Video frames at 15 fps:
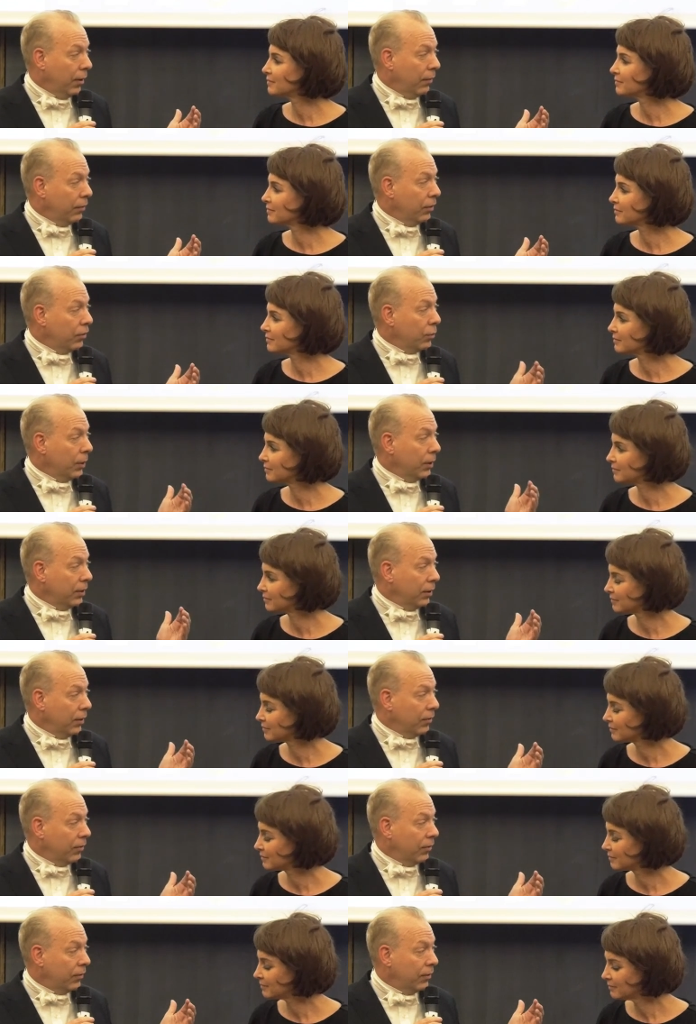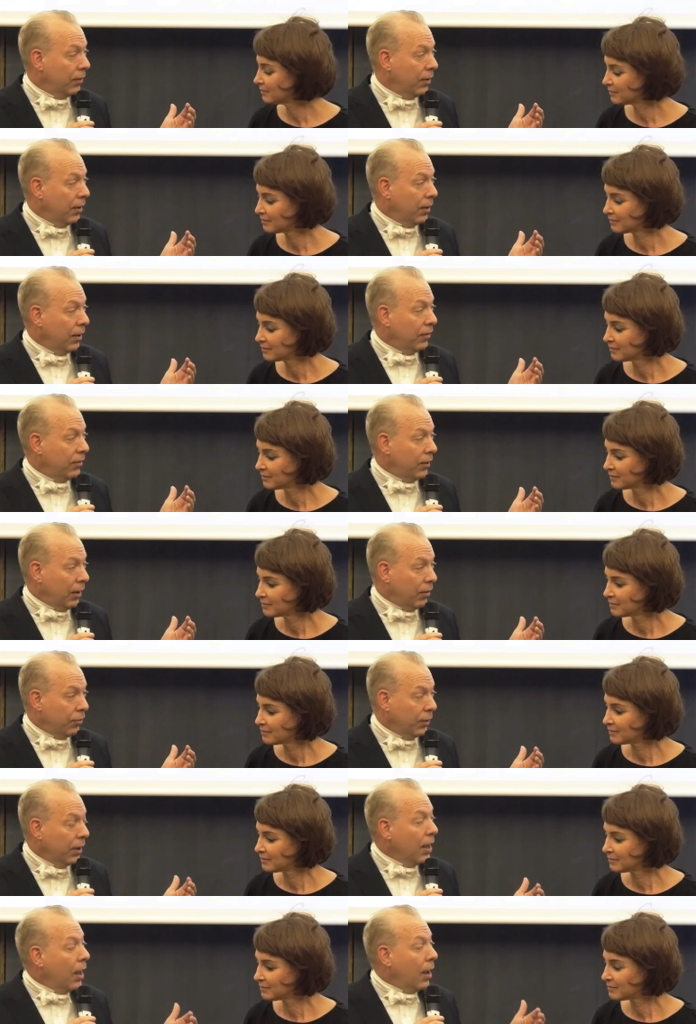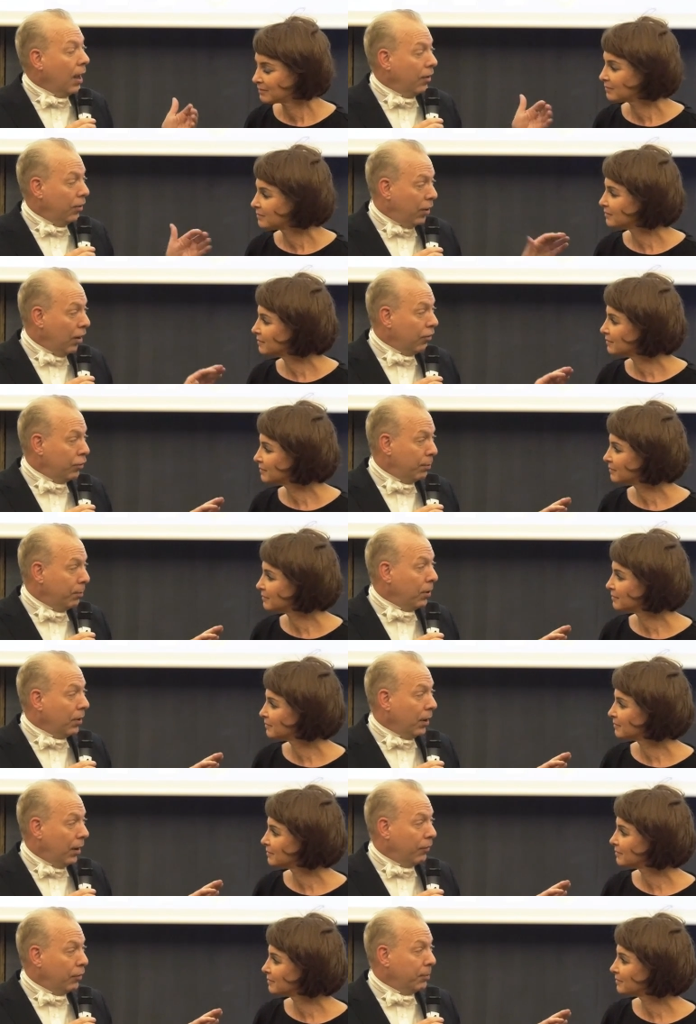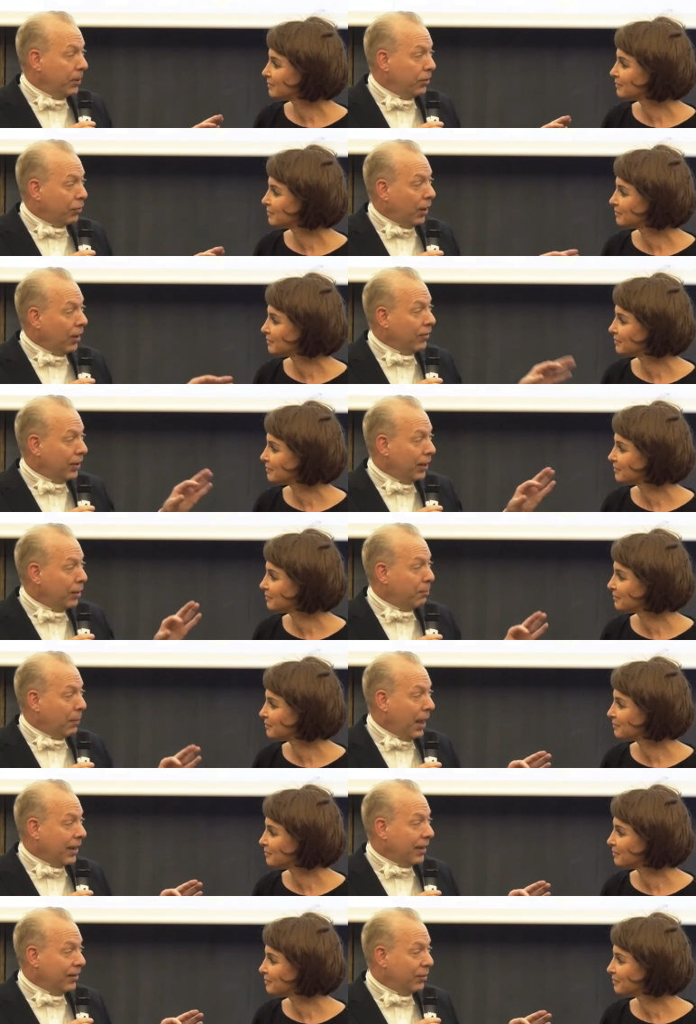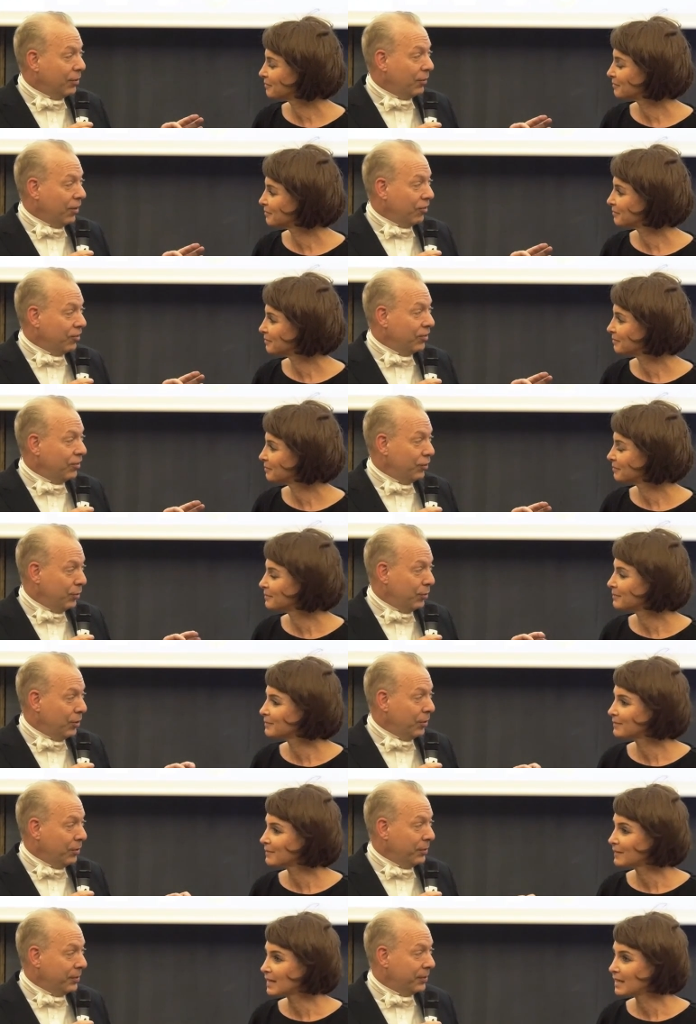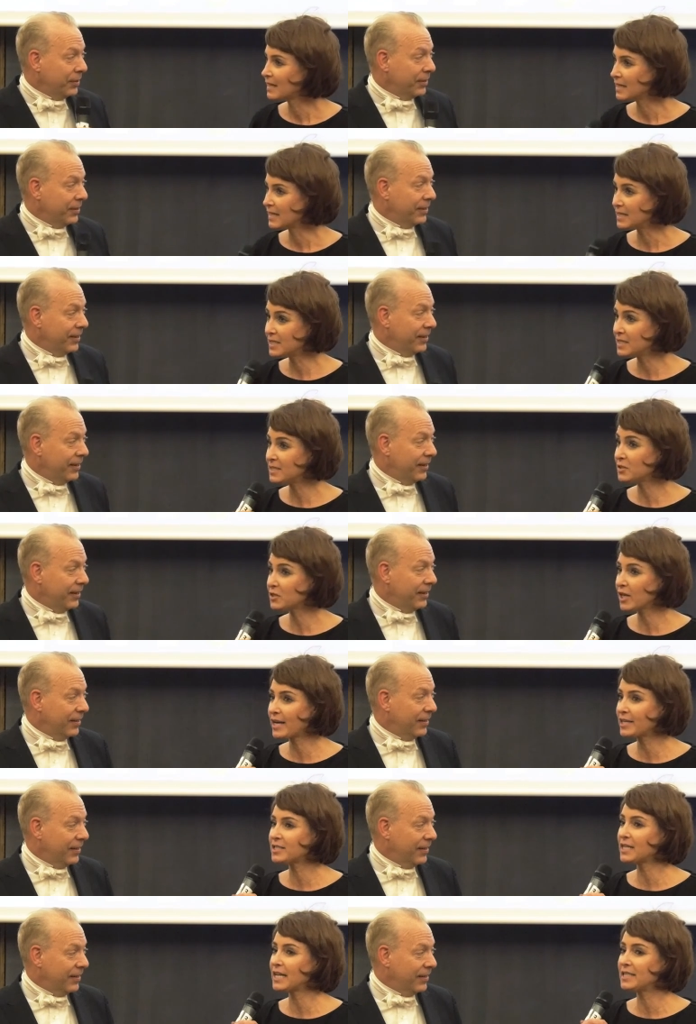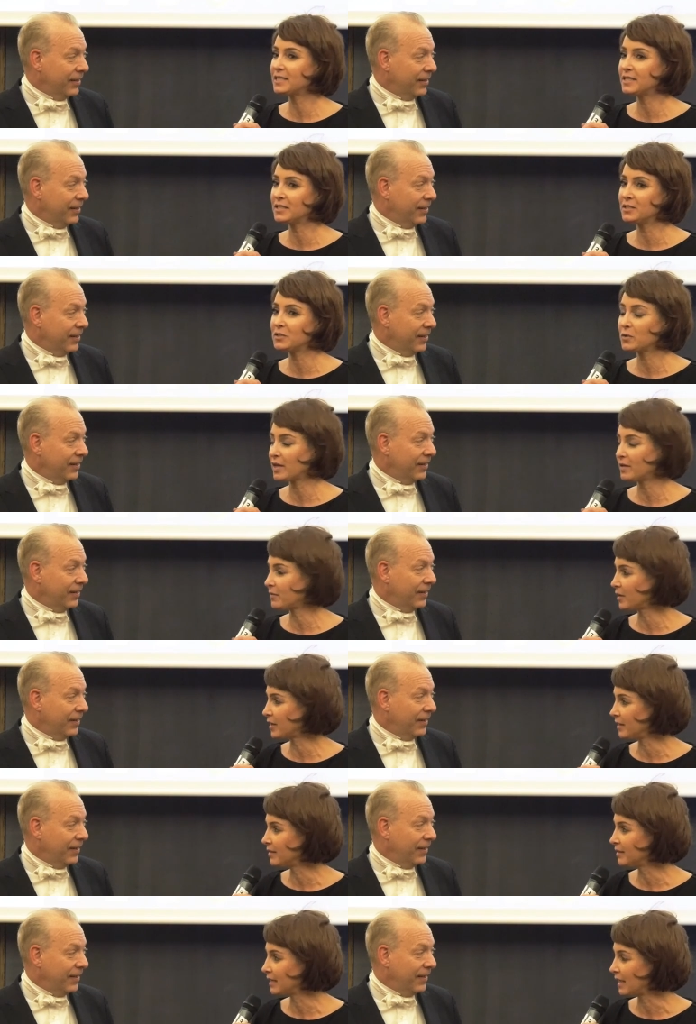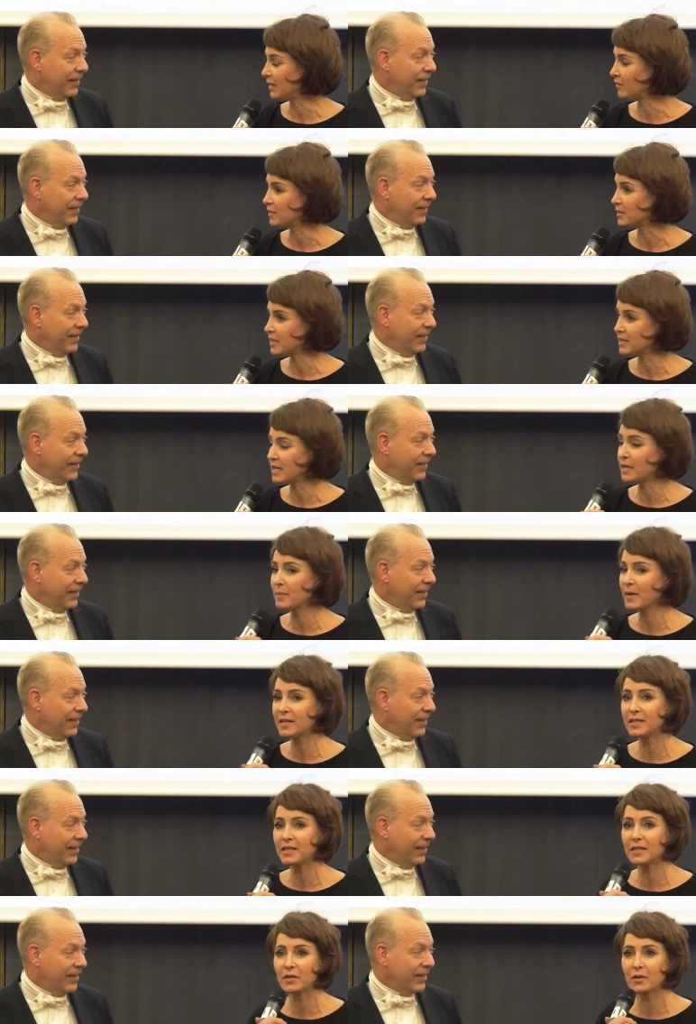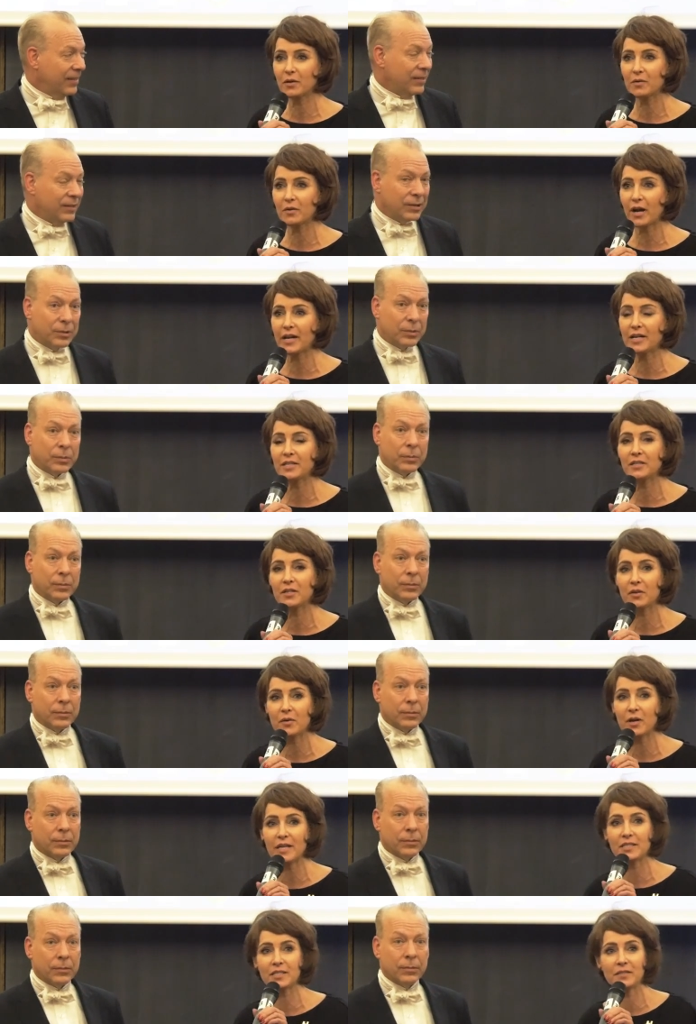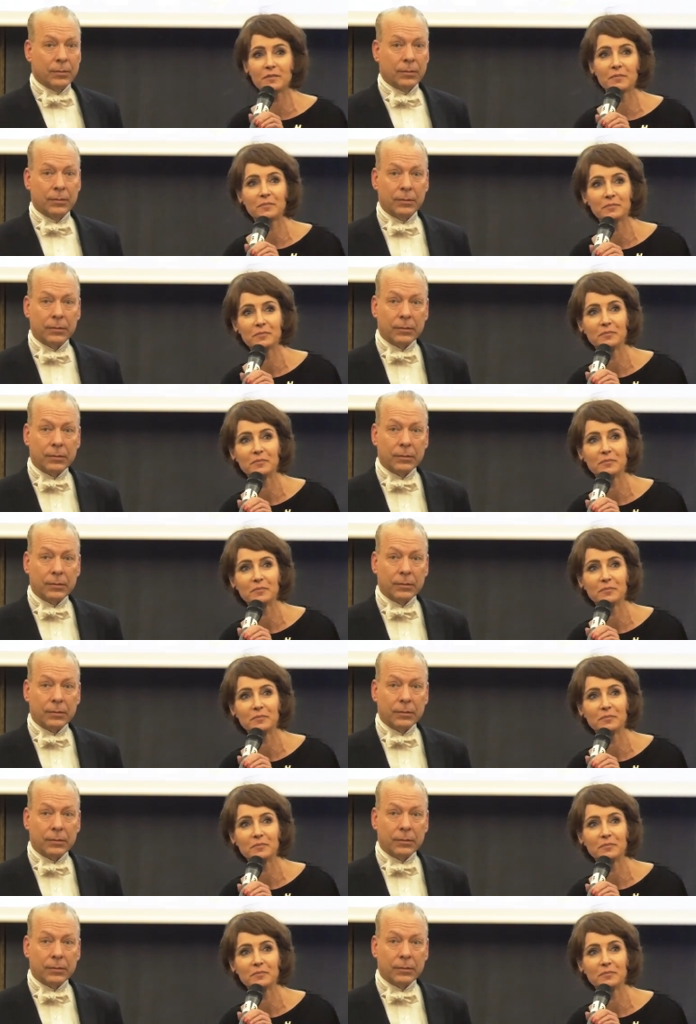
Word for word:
Speaker 1: of the 20th century. Has your book ever been translated back into Russian? Do you know?
Speaker 2: It is translated into every language. Has anybody here read it into Russian?